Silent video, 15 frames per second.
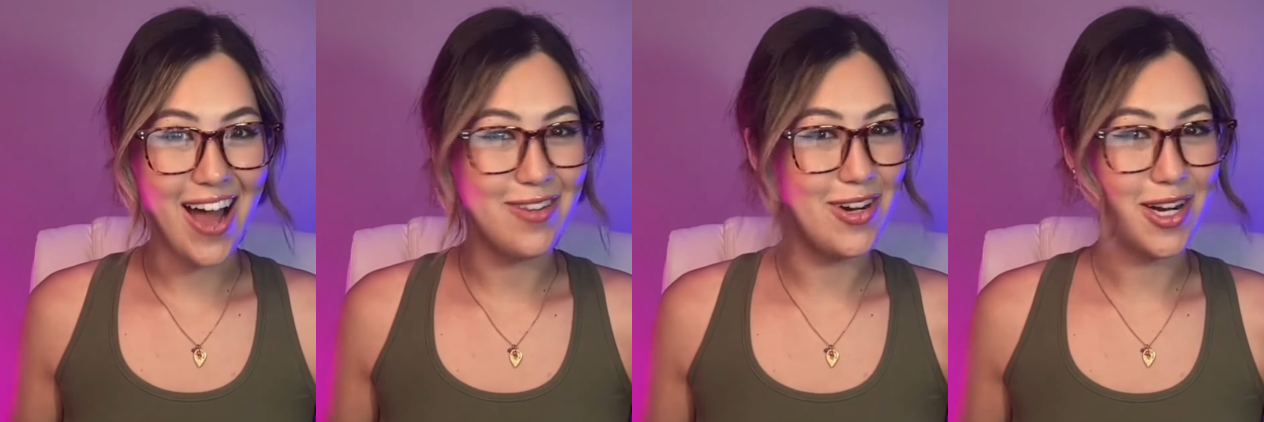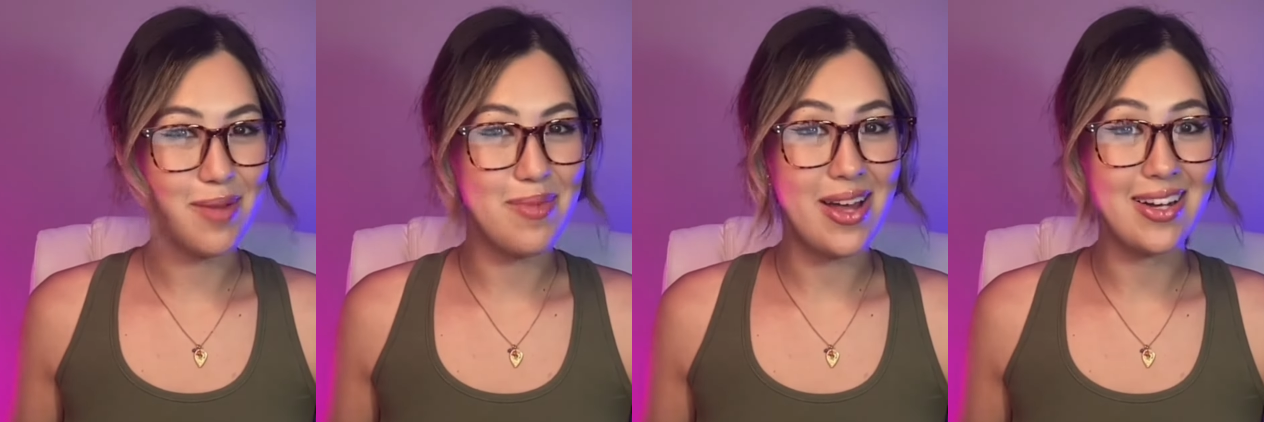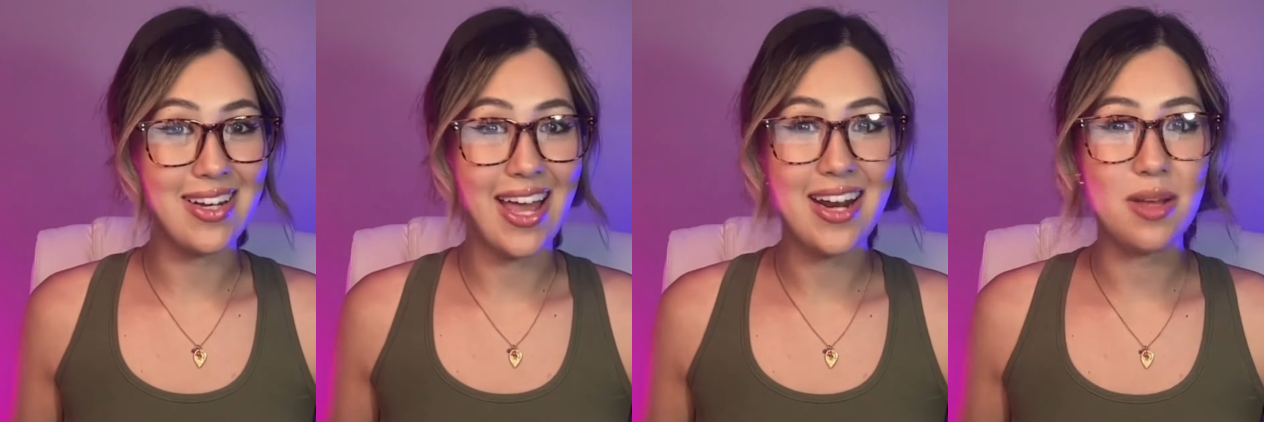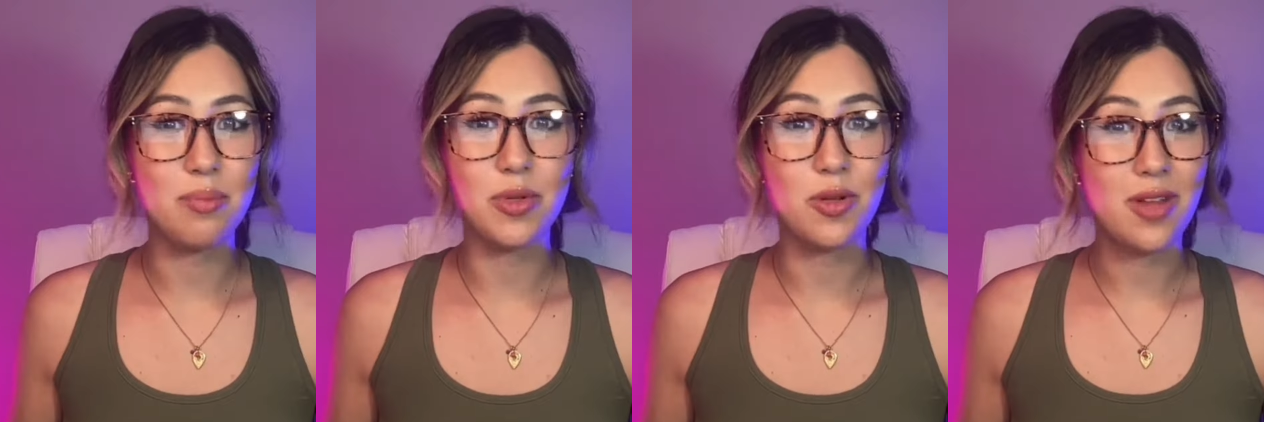I recommend
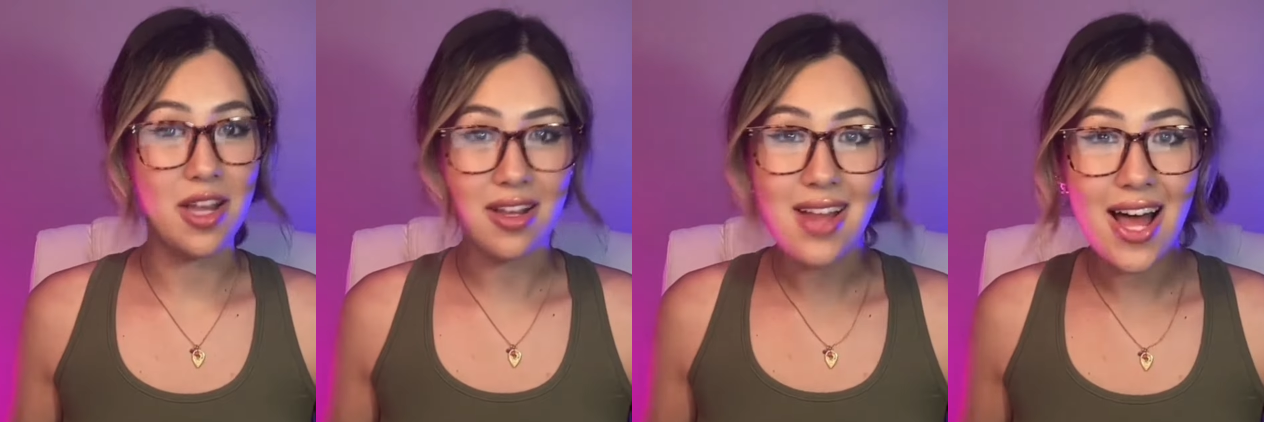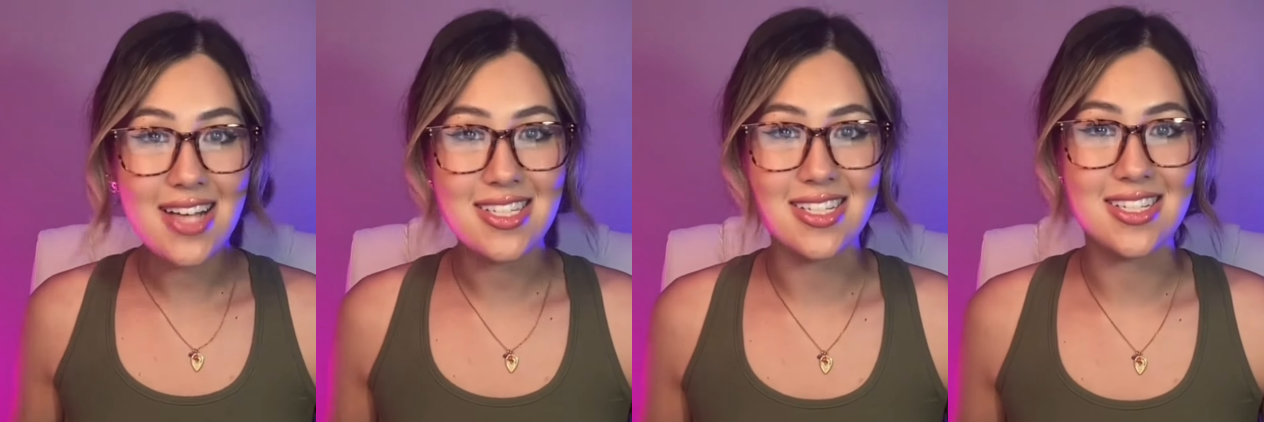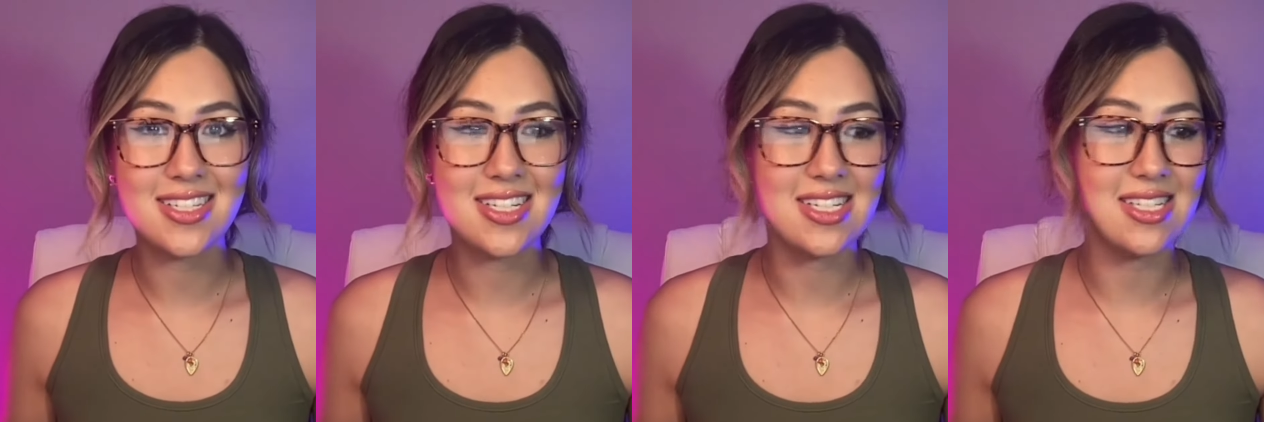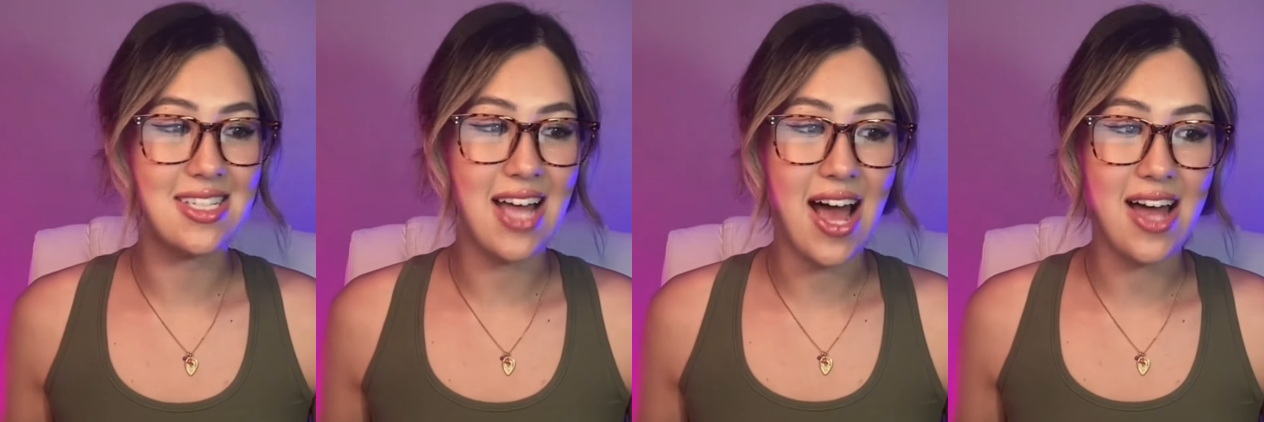getting blue light glasses
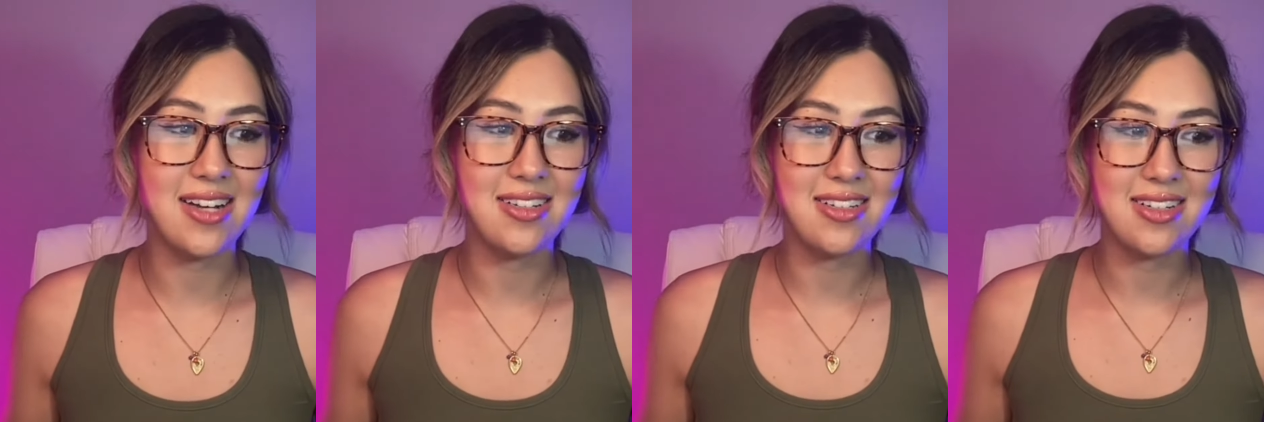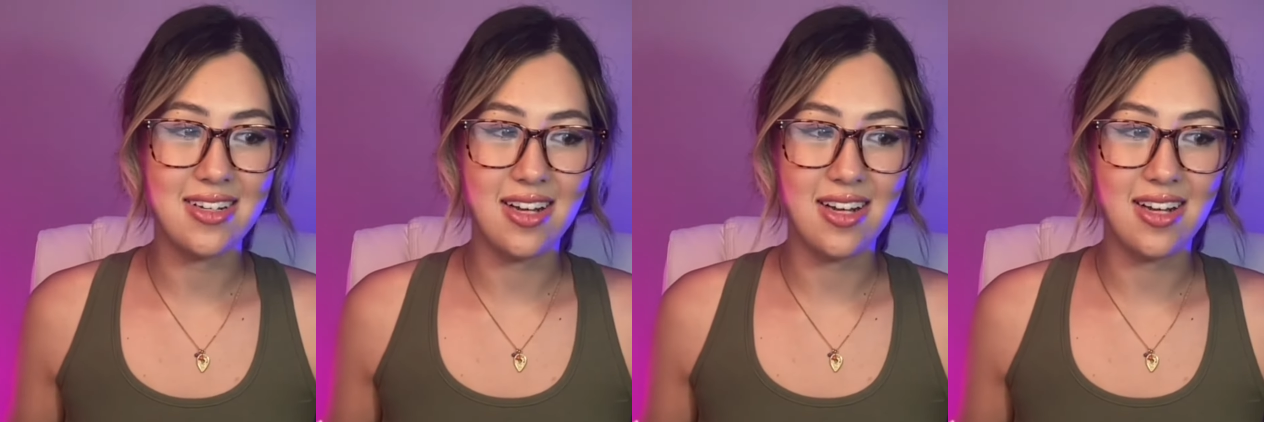because that